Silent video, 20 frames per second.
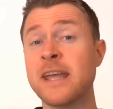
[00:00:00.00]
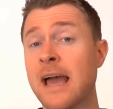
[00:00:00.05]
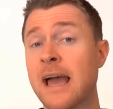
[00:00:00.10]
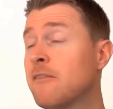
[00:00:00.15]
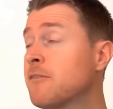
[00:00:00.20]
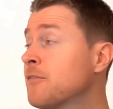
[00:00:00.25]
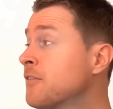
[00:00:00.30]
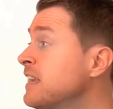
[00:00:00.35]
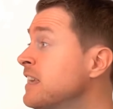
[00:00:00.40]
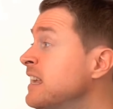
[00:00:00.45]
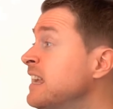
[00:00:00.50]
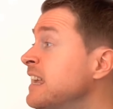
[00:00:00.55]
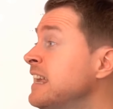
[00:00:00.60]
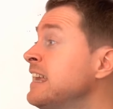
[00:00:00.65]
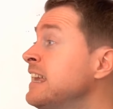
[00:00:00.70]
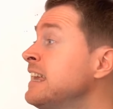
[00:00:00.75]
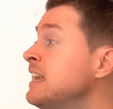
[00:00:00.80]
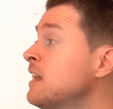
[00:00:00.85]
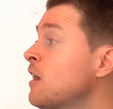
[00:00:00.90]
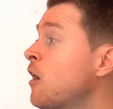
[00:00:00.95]
we have the
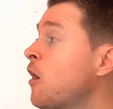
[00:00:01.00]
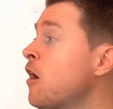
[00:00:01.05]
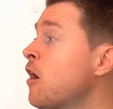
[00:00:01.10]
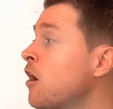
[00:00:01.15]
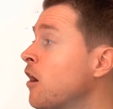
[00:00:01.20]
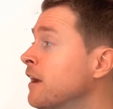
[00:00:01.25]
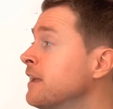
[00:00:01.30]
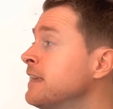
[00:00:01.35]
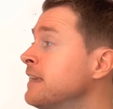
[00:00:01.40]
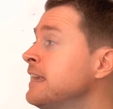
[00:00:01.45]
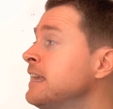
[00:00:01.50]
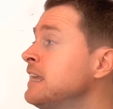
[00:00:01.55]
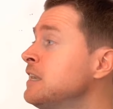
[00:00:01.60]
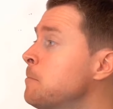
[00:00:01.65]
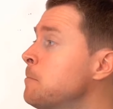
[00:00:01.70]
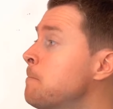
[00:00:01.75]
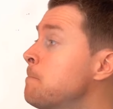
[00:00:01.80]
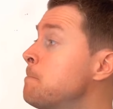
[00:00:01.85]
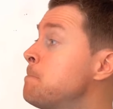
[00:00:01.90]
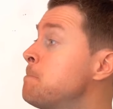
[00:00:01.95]
EI
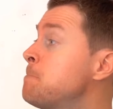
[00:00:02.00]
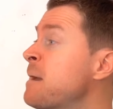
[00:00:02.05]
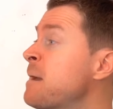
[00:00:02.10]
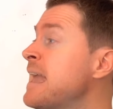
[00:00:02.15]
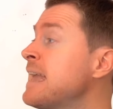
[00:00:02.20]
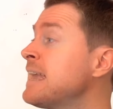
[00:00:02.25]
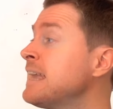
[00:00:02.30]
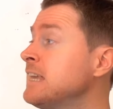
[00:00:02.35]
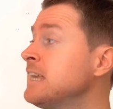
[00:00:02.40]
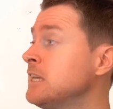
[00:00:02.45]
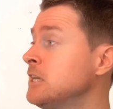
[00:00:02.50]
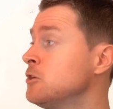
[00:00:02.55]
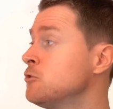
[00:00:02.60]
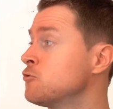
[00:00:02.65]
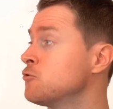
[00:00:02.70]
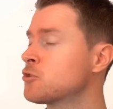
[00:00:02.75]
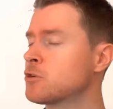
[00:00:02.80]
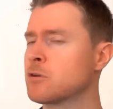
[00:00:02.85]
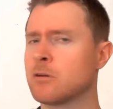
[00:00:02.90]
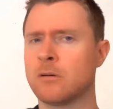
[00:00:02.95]
in
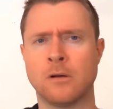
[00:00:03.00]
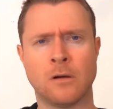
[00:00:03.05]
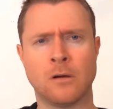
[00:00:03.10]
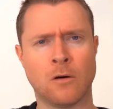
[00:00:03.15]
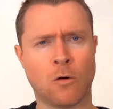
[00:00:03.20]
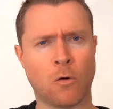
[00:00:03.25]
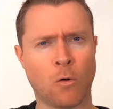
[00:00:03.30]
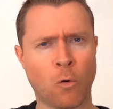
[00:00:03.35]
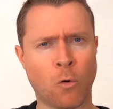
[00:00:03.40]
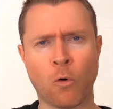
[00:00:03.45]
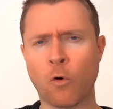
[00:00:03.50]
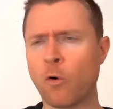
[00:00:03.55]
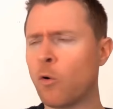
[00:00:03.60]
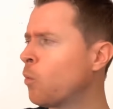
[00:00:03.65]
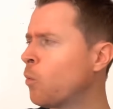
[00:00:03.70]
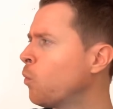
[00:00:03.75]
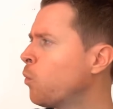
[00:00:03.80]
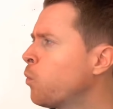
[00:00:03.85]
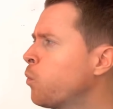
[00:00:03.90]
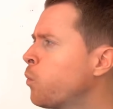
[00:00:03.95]
beige
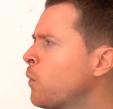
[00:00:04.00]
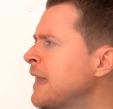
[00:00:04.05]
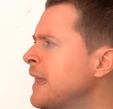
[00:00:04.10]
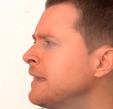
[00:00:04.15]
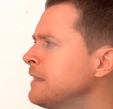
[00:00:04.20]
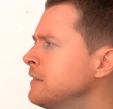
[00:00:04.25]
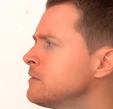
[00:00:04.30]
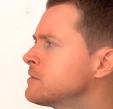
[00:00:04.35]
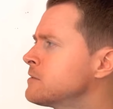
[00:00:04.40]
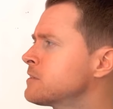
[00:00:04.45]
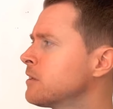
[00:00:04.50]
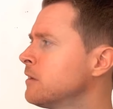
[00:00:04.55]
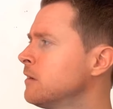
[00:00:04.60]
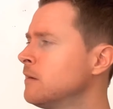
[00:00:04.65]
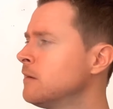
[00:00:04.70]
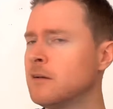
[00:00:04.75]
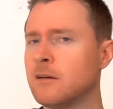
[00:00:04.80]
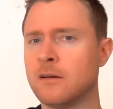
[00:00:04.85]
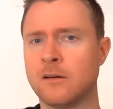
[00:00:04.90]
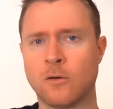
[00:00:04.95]
or weight
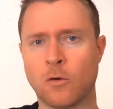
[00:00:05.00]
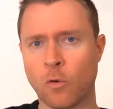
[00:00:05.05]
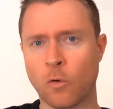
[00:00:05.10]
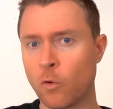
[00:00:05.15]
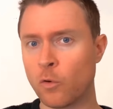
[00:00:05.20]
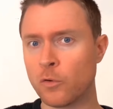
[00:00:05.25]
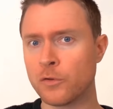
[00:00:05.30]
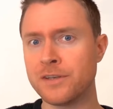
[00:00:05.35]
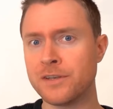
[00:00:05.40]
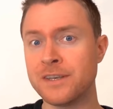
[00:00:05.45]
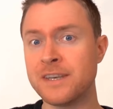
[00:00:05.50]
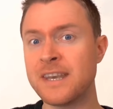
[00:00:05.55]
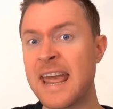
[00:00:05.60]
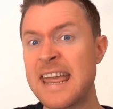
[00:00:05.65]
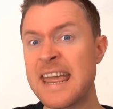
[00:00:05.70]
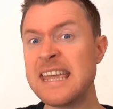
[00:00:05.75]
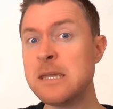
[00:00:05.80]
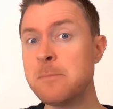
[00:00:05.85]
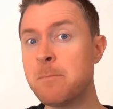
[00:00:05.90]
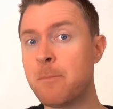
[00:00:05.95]
or
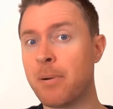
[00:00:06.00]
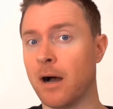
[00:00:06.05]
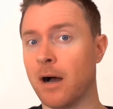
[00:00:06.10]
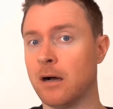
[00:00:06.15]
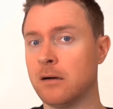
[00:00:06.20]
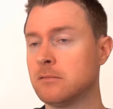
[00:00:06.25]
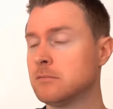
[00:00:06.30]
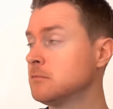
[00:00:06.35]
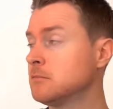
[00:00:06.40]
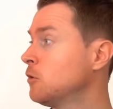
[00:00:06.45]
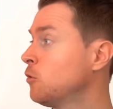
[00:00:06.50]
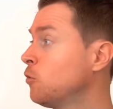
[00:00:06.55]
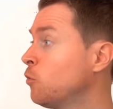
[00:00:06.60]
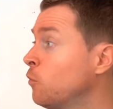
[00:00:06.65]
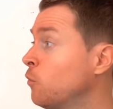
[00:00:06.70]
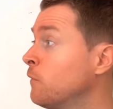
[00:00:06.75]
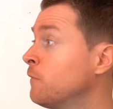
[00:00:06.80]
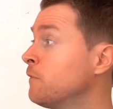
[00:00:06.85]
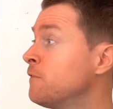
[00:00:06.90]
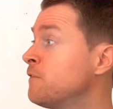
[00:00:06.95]
neighbor
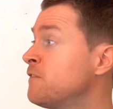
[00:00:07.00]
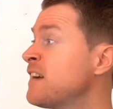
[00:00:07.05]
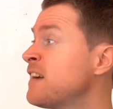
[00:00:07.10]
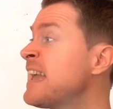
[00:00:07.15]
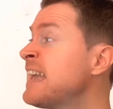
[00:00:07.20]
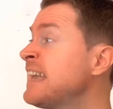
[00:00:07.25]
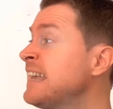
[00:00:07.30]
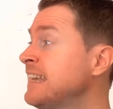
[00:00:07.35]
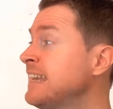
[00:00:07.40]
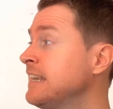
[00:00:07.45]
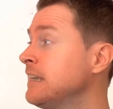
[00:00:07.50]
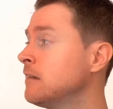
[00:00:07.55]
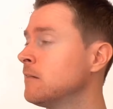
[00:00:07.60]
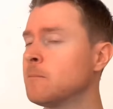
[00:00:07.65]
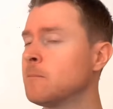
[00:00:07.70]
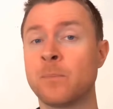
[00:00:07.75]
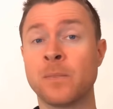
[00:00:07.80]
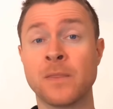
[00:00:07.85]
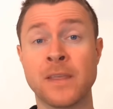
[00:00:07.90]
or vein.